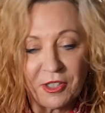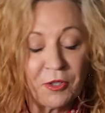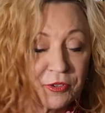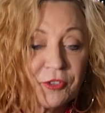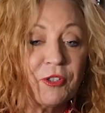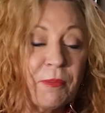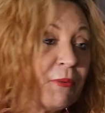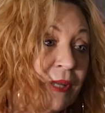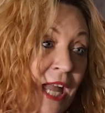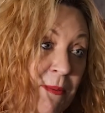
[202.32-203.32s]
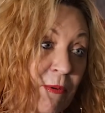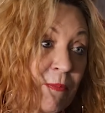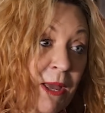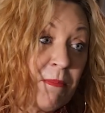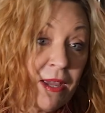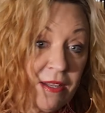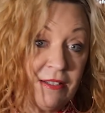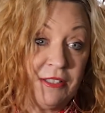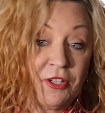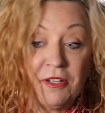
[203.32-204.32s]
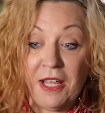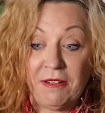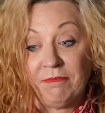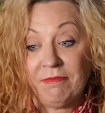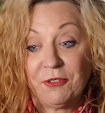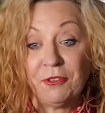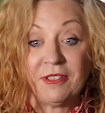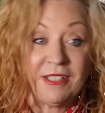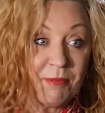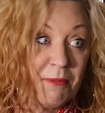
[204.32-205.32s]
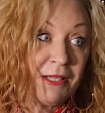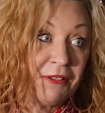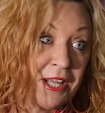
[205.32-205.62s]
a long story, but we came up with May, and it turned out good because that's my middle